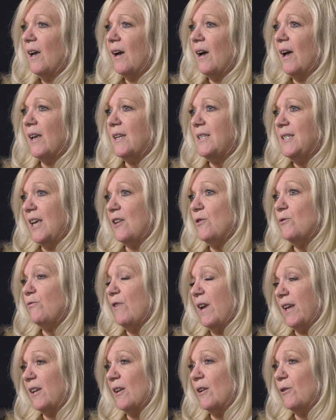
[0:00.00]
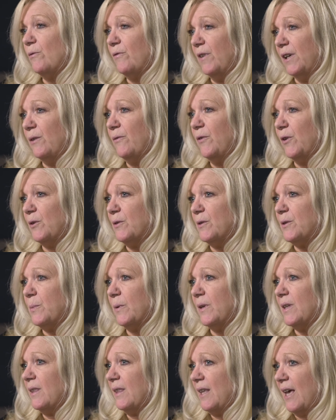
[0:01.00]
I attend regular reviews
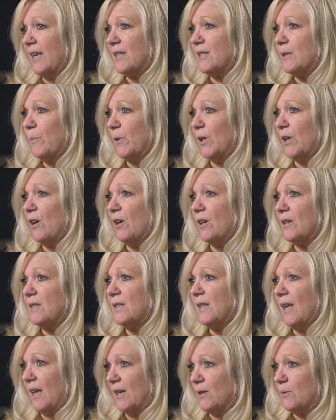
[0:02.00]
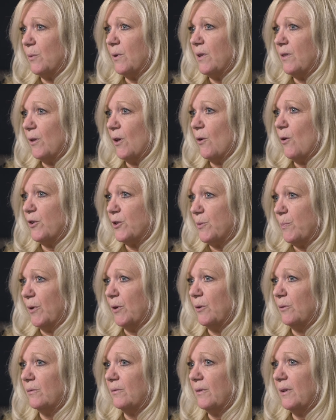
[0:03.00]
with asthma nurse and with the
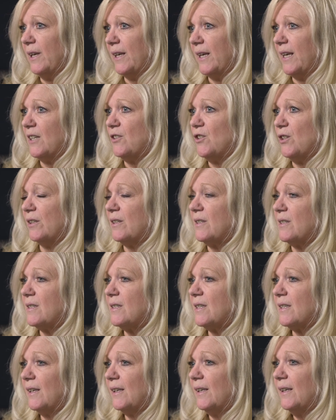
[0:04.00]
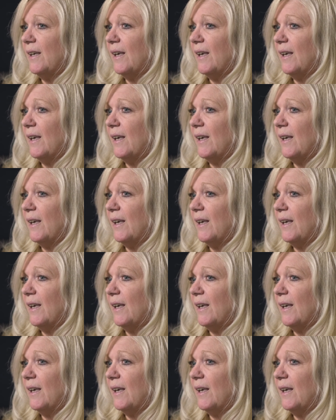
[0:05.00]
hospital clinicians,